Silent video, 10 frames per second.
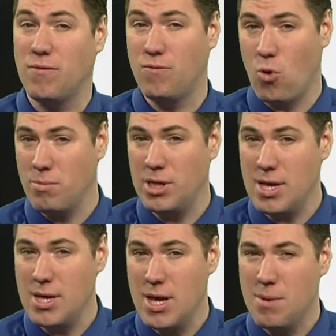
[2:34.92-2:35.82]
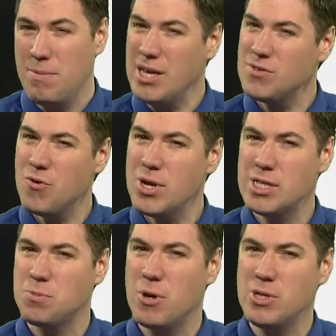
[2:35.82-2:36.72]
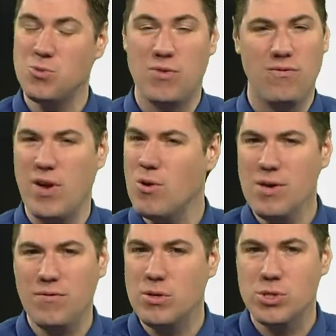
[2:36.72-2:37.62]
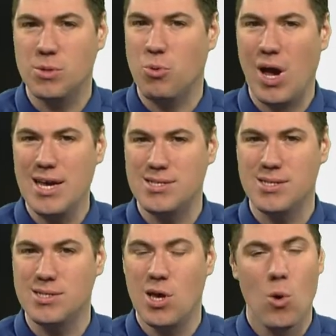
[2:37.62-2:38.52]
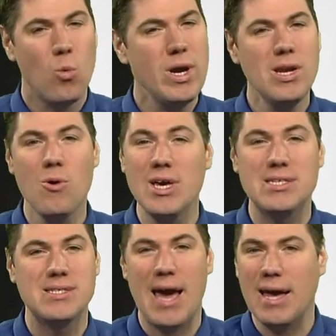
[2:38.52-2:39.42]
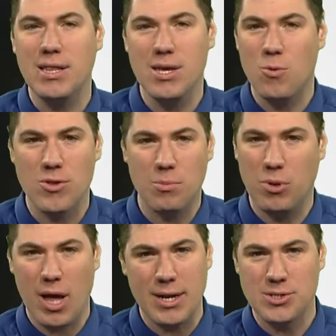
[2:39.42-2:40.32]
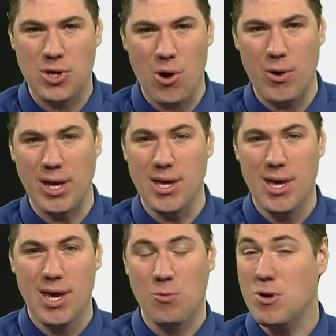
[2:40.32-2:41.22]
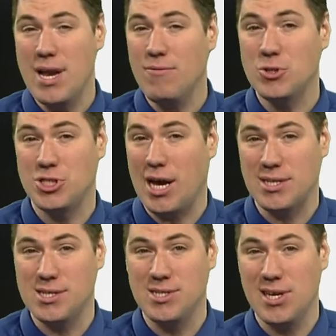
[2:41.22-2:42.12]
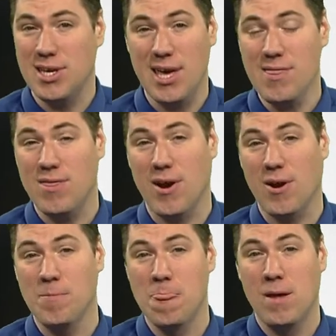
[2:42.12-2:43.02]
the formula makes for an experience with very few surprises. We know exactly where the plot is going, and we're never shocked to see it get there.